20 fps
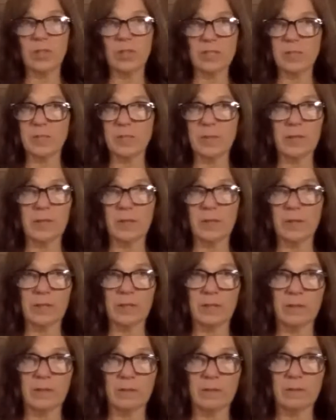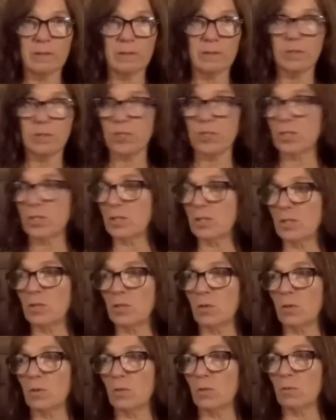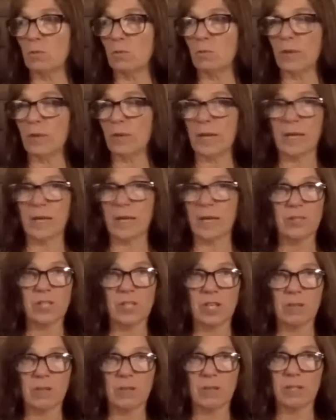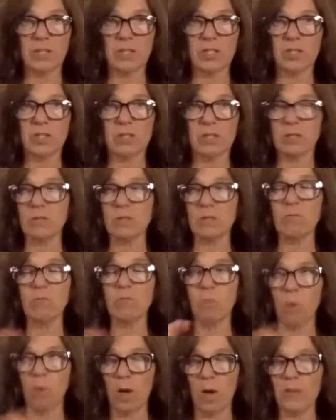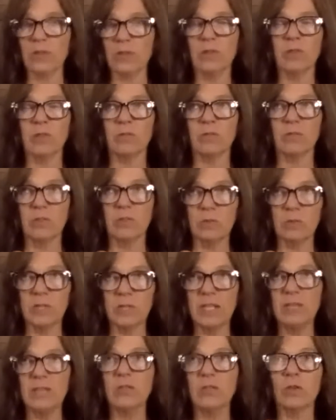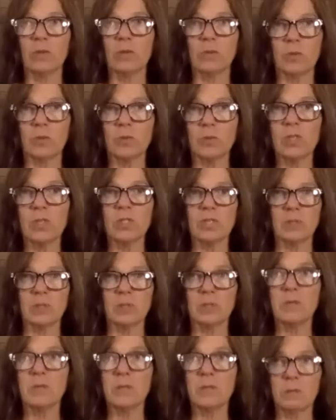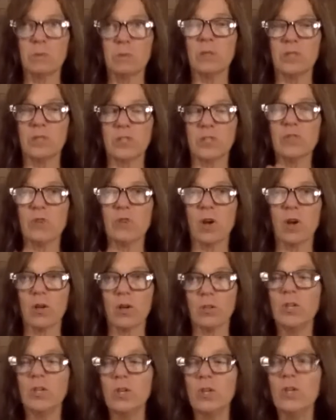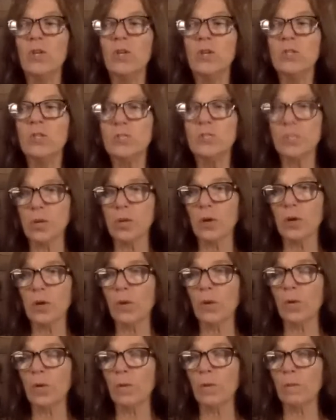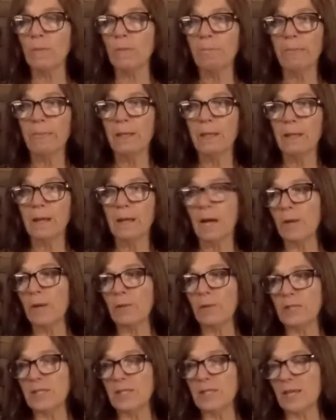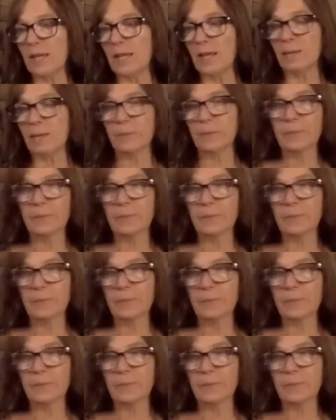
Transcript: to be healthy. There's just no way, shape, like just you need their immune system to be really strong. So I would say